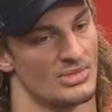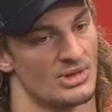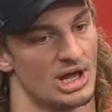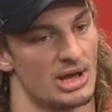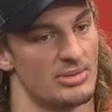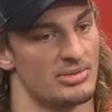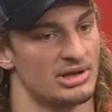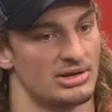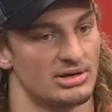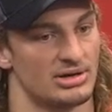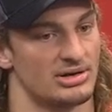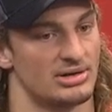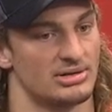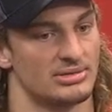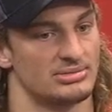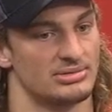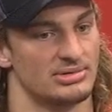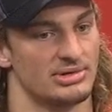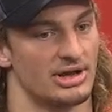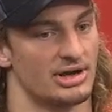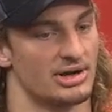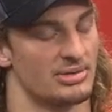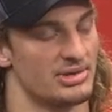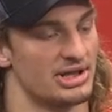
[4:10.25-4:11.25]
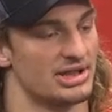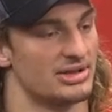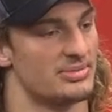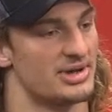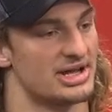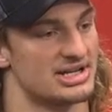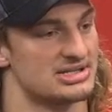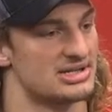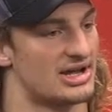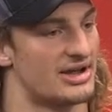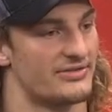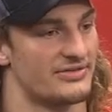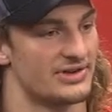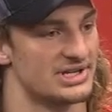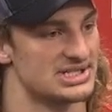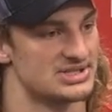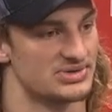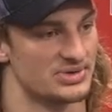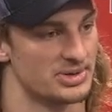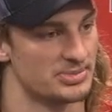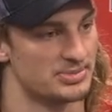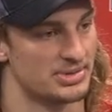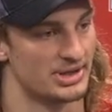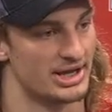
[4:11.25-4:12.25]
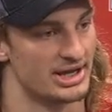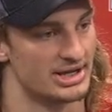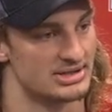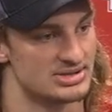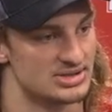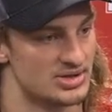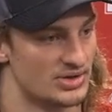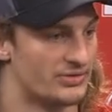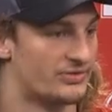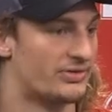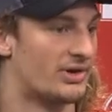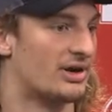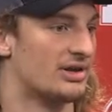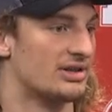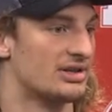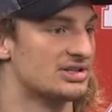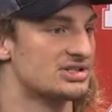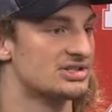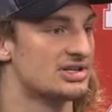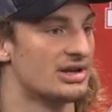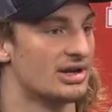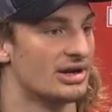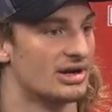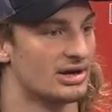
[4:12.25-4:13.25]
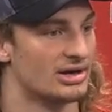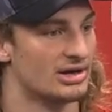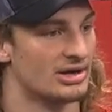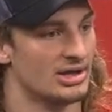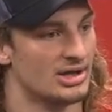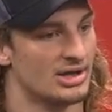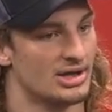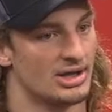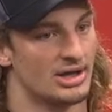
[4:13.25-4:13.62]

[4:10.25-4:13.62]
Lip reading: I mean, they're going to be the best offense that we've played so far this year.